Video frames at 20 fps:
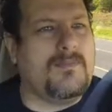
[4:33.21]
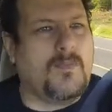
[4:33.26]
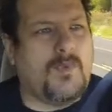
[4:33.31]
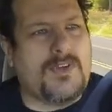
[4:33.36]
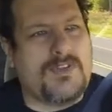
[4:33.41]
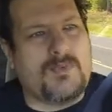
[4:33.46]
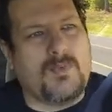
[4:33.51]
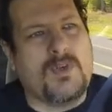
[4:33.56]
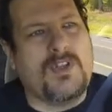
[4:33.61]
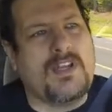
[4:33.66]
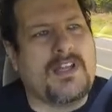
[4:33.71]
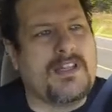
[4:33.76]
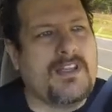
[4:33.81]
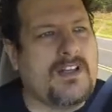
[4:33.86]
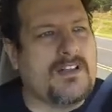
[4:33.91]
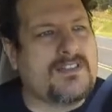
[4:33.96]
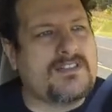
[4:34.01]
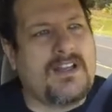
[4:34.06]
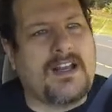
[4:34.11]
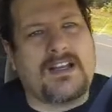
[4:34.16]
which really
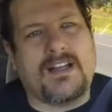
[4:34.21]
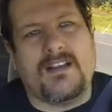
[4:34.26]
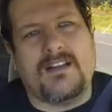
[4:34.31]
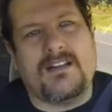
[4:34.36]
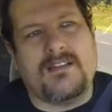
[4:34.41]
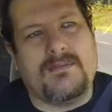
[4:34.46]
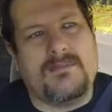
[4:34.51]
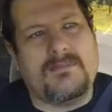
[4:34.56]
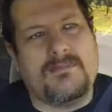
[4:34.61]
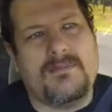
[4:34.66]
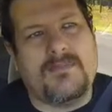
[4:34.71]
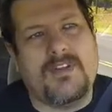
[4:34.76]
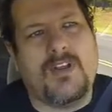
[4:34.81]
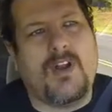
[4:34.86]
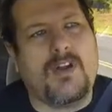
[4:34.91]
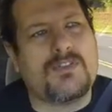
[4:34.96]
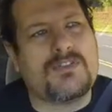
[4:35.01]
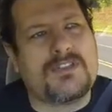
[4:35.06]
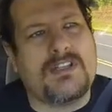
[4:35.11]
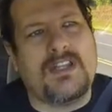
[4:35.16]
looks like a
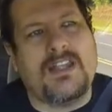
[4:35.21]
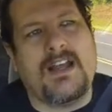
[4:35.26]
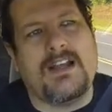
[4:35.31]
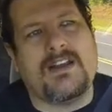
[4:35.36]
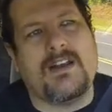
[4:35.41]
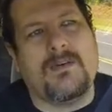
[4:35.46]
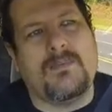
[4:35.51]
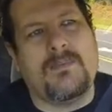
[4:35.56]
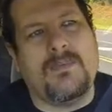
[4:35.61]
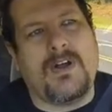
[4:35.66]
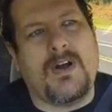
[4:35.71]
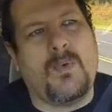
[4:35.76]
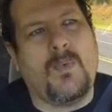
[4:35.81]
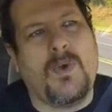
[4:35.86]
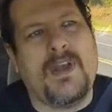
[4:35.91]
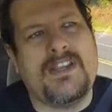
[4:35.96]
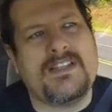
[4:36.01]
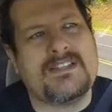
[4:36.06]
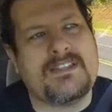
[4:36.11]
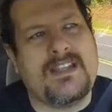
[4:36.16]
largely like a, a
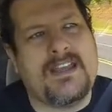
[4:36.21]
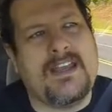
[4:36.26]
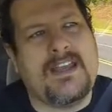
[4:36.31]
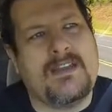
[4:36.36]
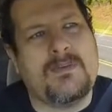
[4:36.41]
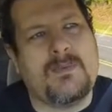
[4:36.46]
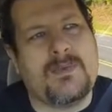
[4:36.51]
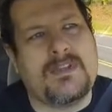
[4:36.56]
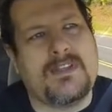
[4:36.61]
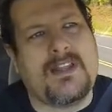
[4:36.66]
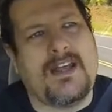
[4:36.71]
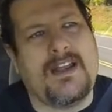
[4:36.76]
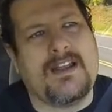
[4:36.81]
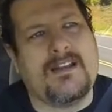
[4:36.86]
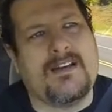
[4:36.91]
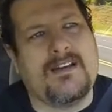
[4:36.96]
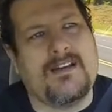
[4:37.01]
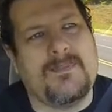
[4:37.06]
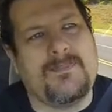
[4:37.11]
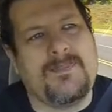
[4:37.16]
wasteland with
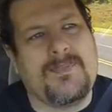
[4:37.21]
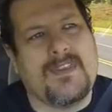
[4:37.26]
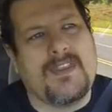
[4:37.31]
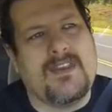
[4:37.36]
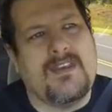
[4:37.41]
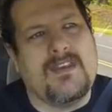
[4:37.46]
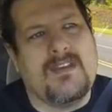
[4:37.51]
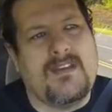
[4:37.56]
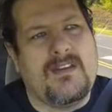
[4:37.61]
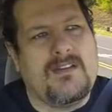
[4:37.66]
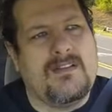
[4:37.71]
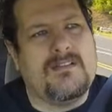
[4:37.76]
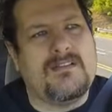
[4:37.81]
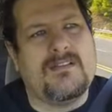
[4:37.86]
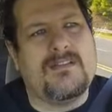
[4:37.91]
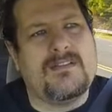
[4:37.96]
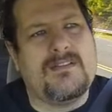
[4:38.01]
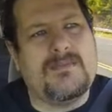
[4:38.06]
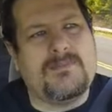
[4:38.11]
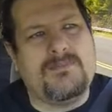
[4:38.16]
like a, uh,
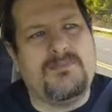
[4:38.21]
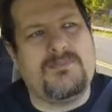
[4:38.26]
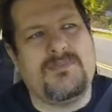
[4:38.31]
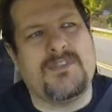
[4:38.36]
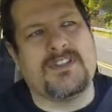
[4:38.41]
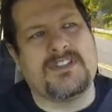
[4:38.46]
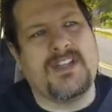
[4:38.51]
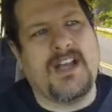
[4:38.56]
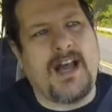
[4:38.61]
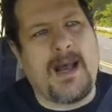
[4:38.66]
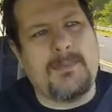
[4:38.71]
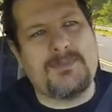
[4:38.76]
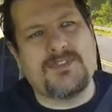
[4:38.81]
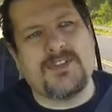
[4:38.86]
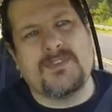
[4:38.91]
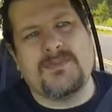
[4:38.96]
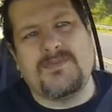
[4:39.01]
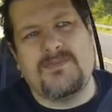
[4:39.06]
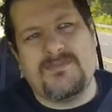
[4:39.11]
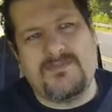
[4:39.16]
the tops
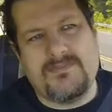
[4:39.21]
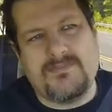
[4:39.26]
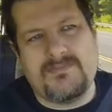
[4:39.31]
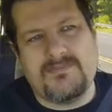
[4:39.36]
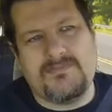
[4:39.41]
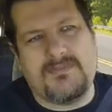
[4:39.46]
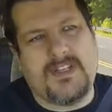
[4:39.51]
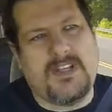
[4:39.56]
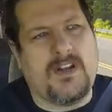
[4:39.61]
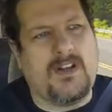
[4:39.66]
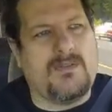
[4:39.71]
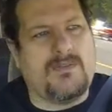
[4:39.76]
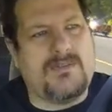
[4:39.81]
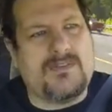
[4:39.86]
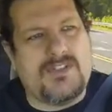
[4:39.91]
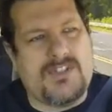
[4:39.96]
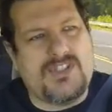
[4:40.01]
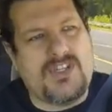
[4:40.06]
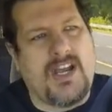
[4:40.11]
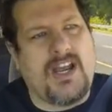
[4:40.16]
of you know
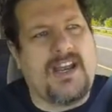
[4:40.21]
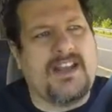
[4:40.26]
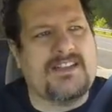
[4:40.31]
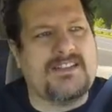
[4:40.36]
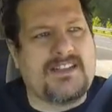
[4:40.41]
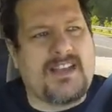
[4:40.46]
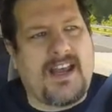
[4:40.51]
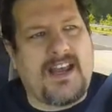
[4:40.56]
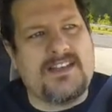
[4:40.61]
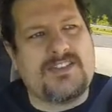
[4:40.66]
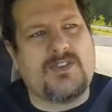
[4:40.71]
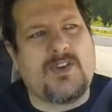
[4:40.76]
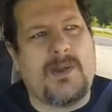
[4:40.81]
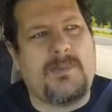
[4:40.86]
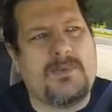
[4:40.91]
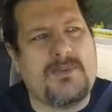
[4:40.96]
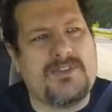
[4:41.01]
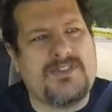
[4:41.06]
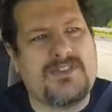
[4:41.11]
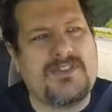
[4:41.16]
giant
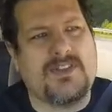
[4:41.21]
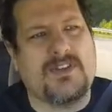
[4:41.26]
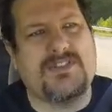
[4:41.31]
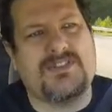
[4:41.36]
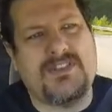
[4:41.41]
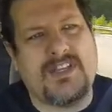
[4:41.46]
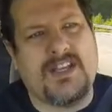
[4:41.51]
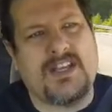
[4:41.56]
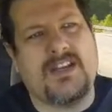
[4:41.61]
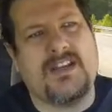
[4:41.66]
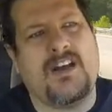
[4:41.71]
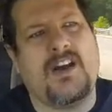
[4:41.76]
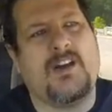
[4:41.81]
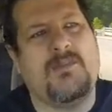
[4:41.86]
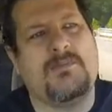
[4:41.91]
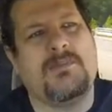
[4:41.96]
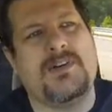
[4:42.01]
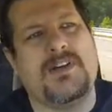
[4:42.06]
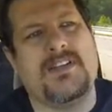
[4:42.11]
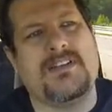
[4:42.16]
skyscrapers still sticking
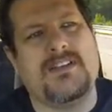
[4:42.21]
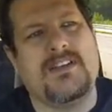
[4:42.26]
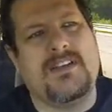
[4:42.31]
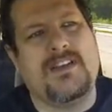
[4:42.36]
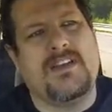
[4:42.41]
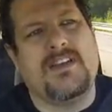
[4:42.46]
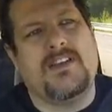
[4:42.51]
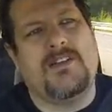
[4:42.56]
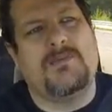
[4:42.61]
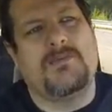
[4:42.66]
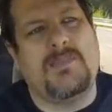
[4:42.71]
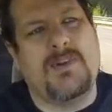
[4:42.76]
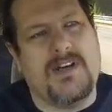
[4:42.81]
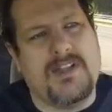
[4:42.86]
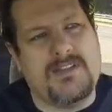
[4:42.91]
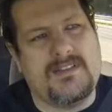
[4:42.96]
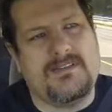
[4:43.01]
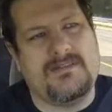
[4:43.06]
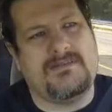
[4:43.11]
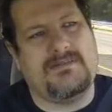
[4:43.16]
up, but
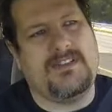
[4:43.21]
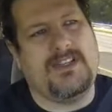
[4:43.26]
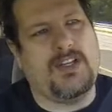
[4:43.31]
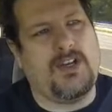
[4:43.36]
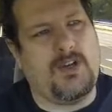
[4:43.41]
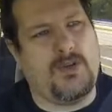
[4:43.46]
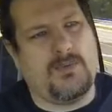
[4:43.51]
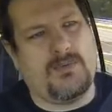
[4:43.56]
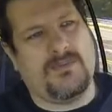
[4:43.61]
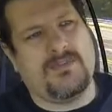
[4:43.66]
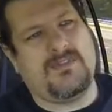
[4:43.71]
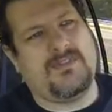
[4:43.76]
but you know